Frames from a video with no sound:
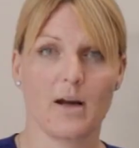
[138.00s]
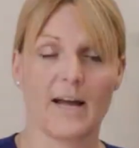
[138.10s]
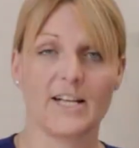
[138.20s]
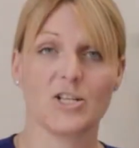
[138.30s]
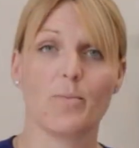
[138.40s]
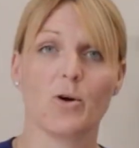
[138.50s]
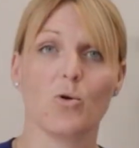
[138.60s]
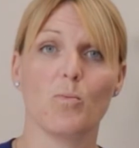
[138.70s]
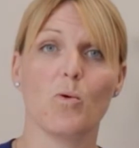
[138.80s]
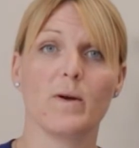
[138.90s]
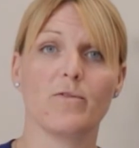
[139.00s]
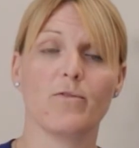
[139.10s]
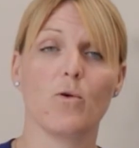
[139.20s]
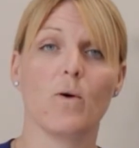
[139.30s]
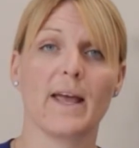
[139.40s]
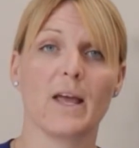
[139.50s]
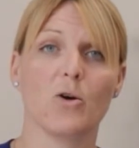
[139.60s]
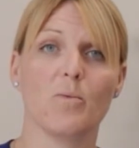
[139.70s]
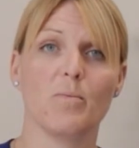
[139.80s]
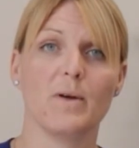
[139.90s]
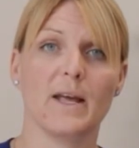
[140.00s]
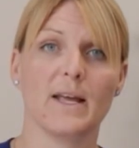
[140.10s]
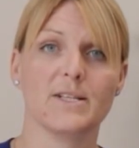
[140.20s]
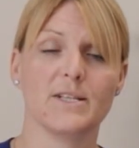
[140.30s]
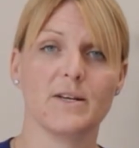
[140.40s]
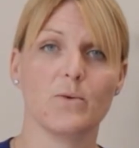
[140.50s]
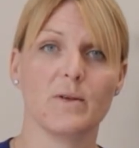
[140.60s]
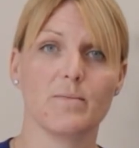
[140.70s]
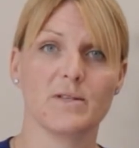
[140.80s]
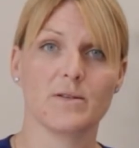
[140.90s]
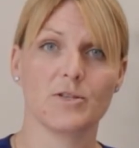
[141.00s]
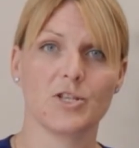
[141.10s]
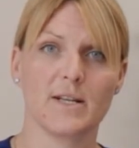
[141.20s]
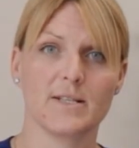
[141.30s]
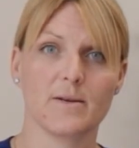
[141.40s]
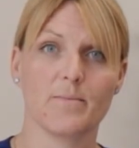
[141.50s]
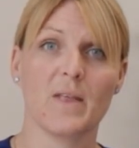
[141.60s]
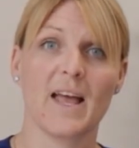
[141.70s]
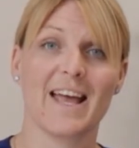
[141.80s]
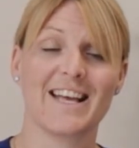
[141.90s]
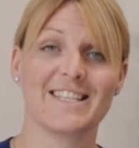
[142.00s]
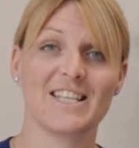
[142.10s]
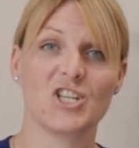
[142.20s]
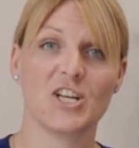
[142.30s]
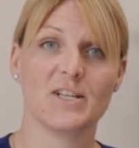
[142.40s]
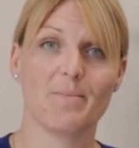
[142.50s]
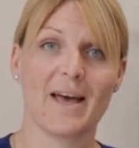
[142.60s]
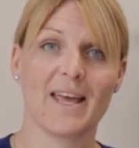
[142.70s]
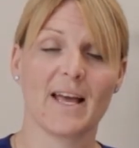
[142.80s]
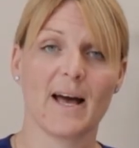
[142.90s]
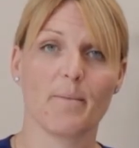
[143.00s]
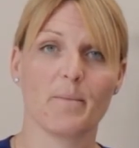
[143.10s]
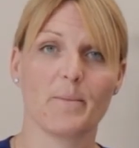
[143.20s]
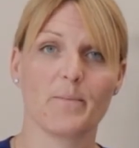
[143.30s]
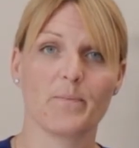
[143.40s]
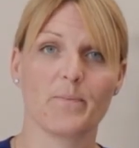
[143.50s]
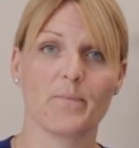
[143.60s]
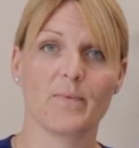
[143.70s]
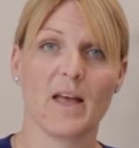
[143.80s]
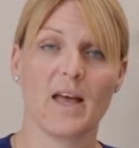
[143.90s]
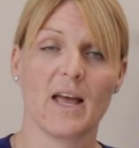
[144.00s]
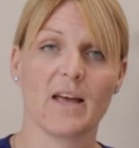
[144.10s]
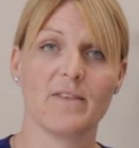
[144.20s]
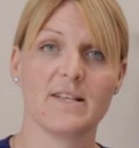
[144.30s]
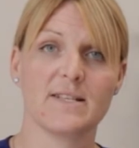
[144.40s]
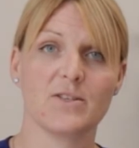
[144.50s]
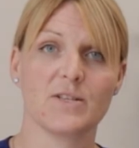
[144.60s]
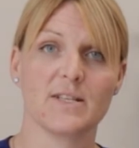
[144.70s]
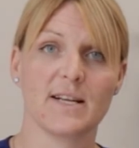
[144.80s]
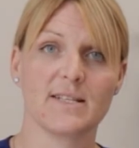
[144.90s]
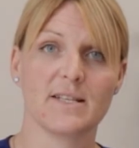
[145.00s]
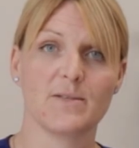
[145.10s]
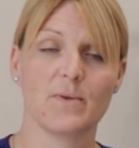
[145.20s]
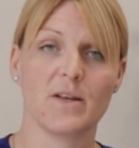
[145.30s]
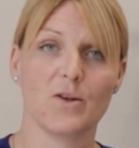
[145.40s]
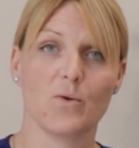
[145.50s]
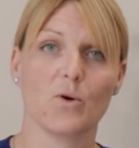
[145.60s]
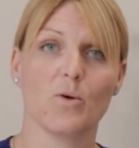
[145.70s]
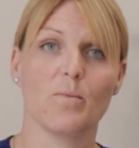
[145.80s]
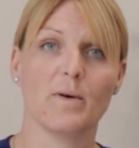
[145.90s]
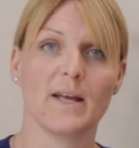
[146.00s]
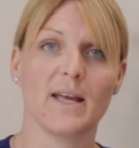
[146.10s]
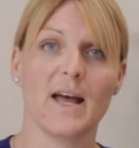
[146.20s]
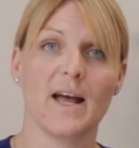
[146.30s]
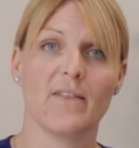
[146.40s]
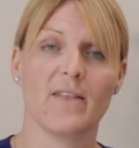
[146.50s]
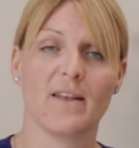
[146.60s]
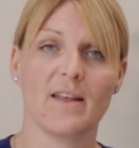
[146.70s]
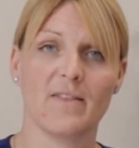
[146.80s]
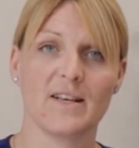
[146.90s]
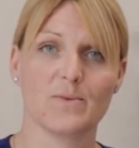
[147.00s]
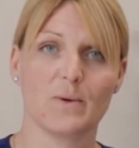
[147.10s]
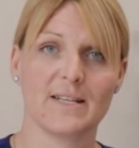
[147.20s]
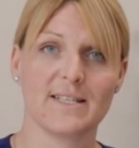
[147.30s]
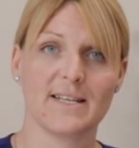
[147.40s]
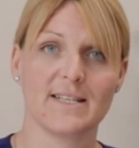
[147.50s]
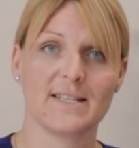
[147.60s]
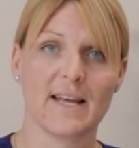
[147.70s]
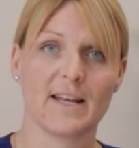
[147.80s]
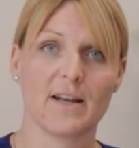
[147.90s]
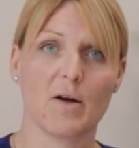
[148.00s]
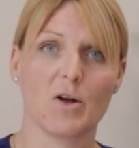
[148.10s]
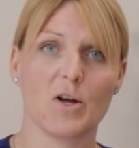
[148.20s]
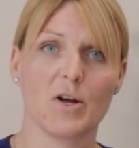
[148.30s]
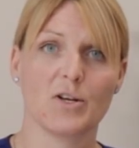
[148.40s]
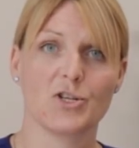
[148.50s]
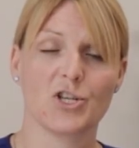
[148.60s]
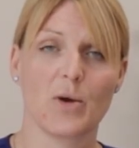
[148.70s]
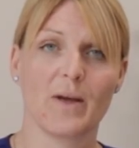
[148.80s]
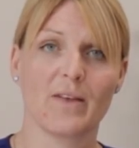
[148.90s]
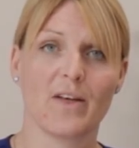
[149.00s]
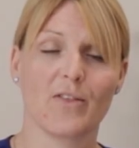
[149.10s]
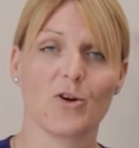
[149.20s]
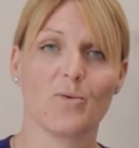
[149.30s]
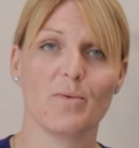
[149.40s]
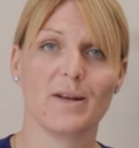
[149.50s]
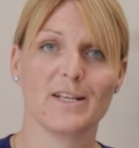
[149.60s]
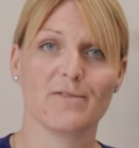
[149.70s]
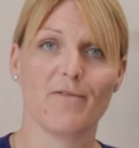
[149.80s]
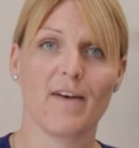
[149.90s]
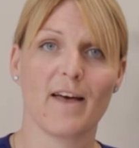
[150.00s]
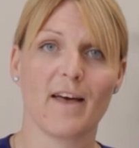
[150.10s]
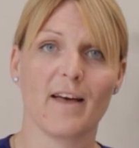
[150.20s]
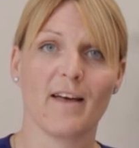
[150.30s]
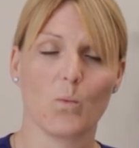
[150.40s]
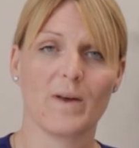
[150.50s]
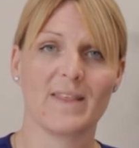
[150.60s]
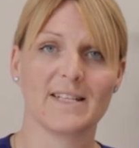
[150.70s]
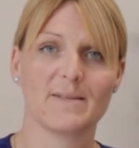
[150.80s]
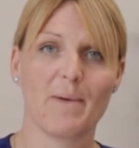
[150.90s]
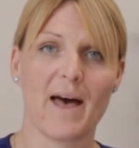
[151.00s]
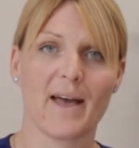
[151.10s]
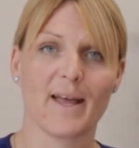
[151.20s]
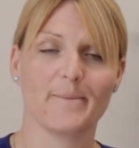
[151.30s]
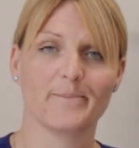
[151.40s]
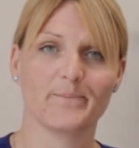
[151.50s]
A topical point for a company to deal with misogynism is the gender pay gap. If this doesn't exist within your company, then this will assist in showing that the company is fair with its pay.